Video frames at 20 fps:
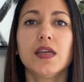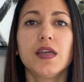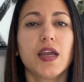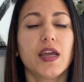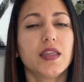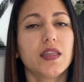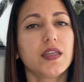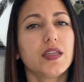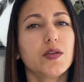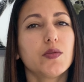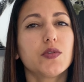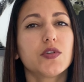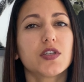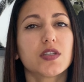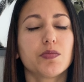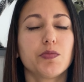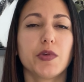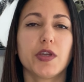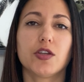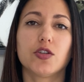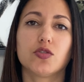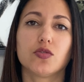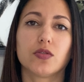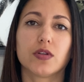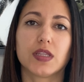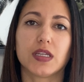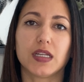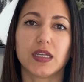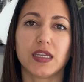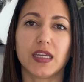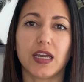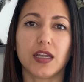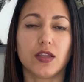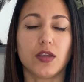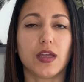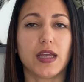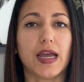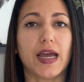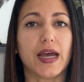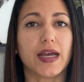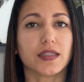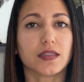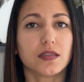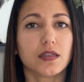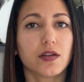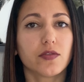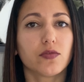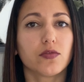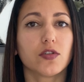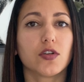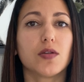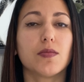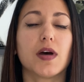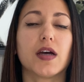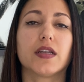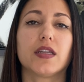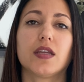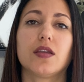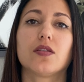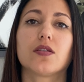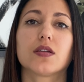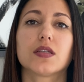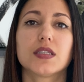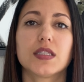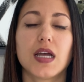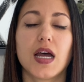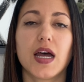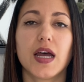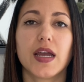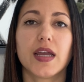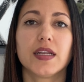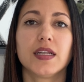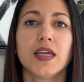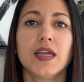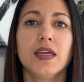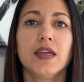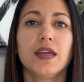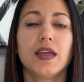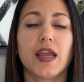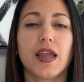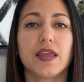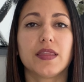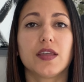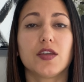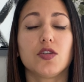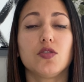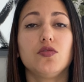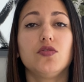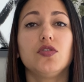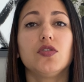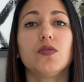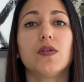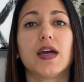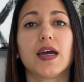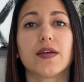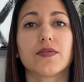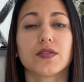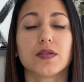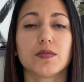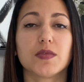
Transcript: And then you would just make sure that, again, it has enough room on either side and that you do have some